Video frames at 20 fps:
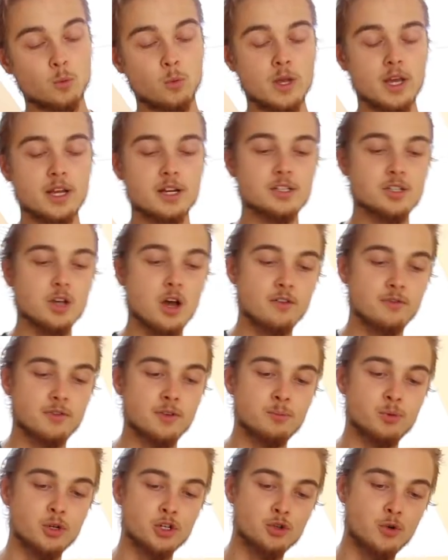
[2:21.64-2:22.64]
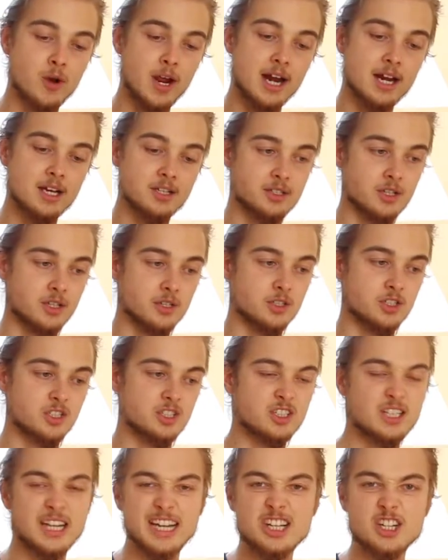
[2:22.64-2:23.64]
It is often portrayed as a
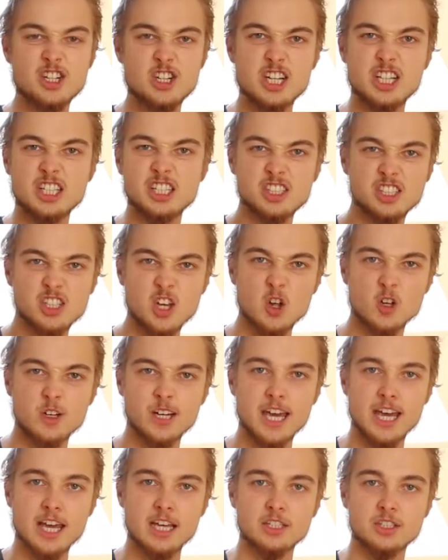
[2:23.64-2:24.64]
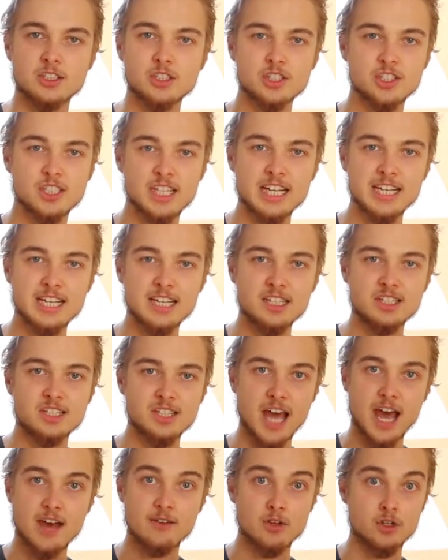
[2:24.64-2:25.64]
stingy, skulking, stinky
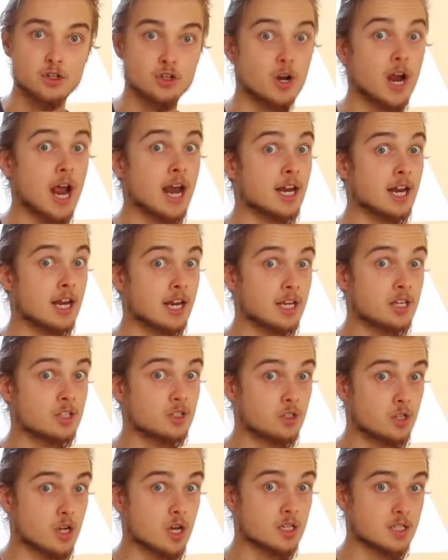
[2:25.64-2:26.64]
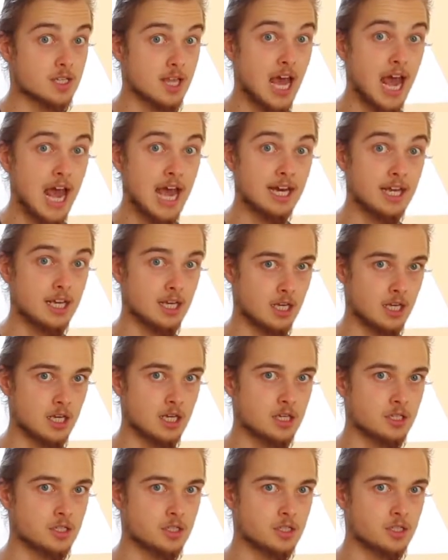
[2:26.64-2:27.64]
scavenger, and it is just that. It
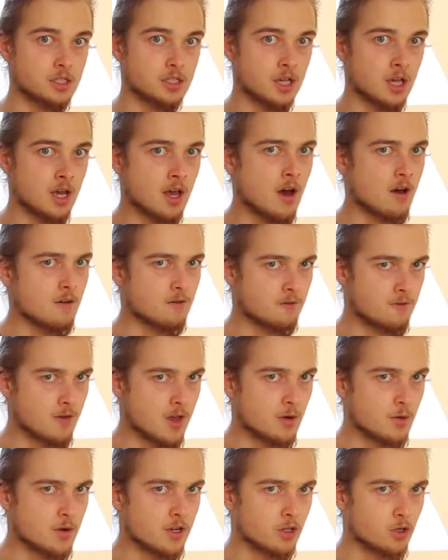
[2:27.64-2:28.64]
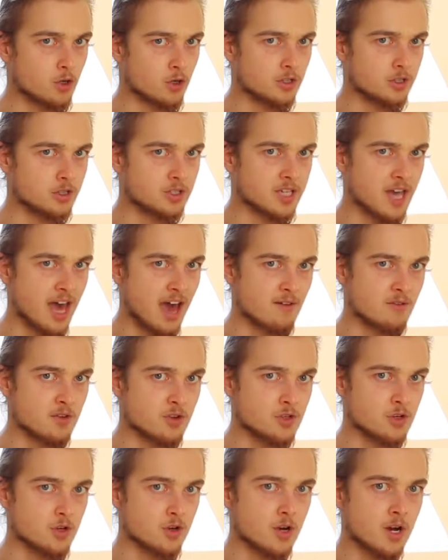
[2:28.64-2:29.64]
is a very good
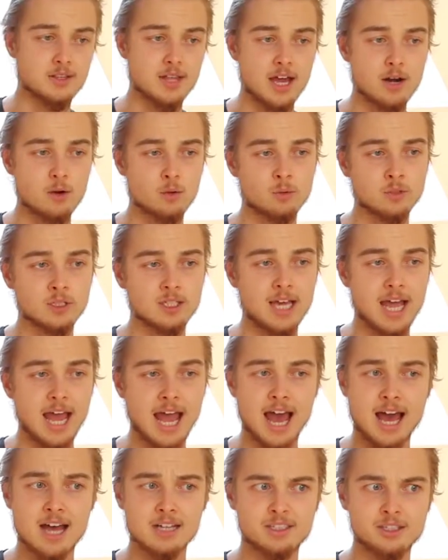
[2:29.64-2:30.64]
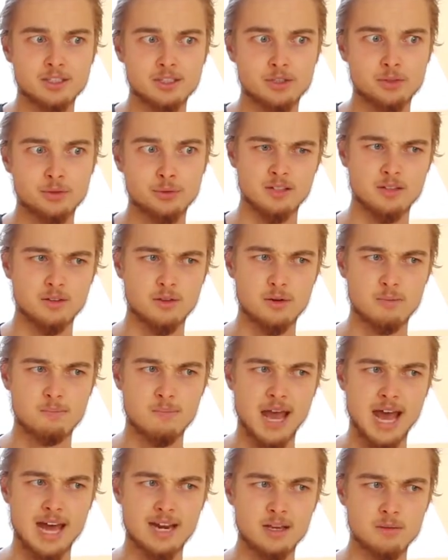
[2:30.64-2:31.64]
scavenger. That only adds to, to their
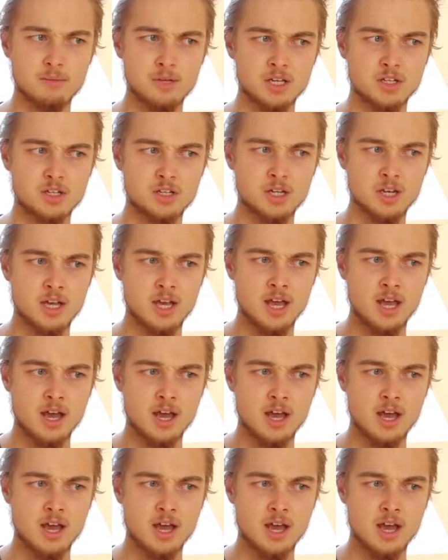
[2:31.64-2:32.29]
bad image.